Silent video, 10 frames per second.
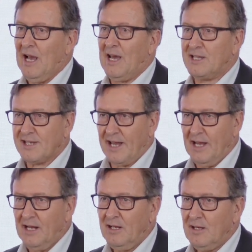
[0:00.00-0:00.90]
at
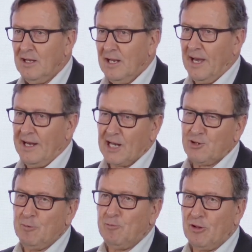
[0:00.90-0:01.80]
scale and
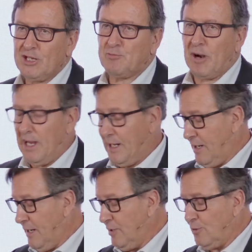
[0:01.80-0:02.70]
actually embodies brine
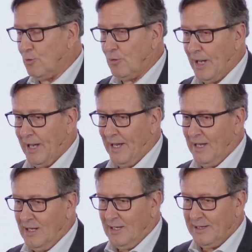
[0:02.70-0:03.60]
into
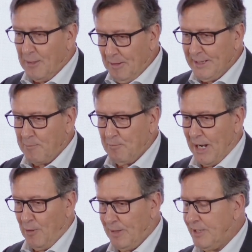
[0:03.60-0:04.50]
the built
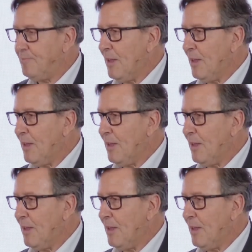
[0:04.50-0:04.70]
environment.